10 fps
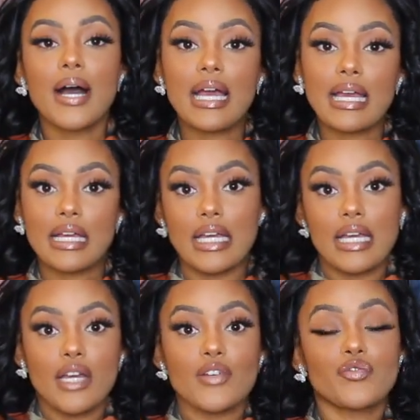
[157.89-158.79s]
But
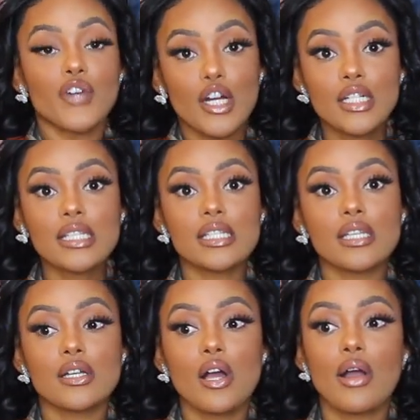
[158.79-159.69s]

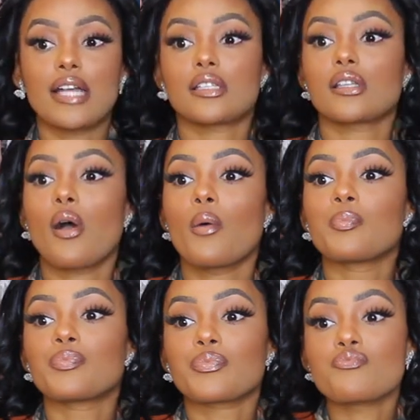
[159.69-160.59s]
first, okay,
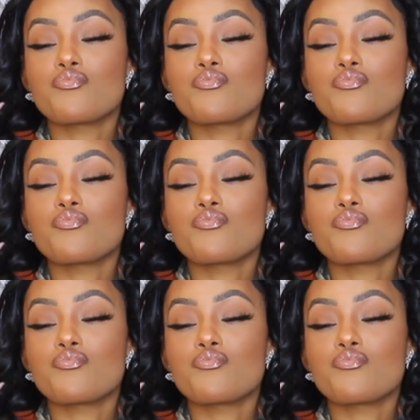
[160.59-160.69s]
so